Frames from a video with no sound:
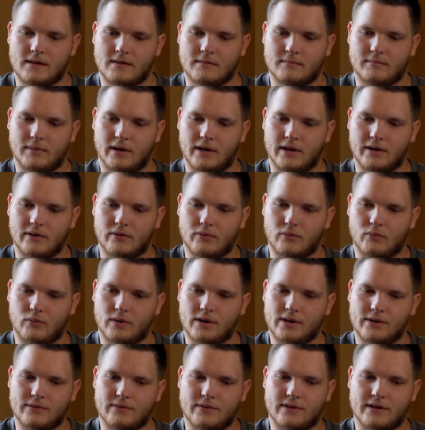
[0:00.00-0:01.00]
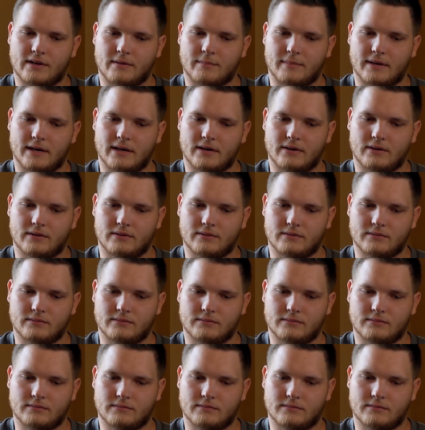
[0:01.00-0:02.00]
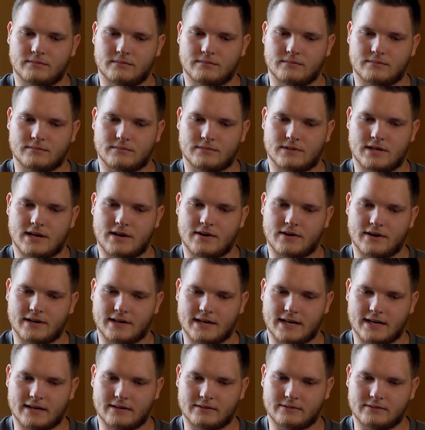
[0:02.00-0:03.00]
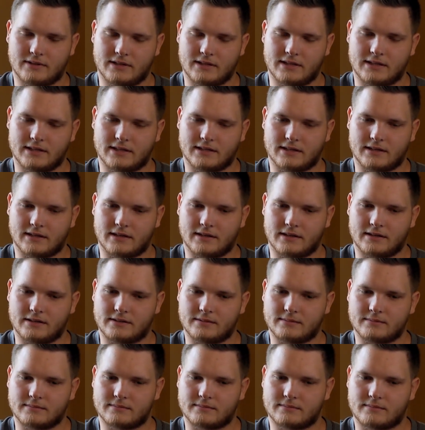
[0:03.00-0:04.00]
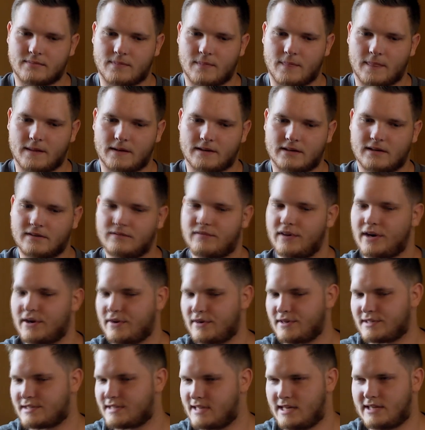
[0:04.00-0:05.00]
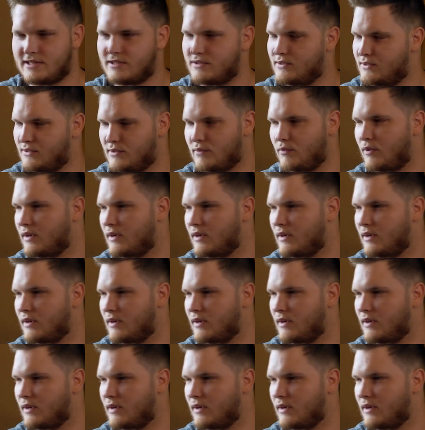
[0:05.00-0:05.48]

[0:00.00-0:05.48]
But what do you think about tearing down like Confederate statues and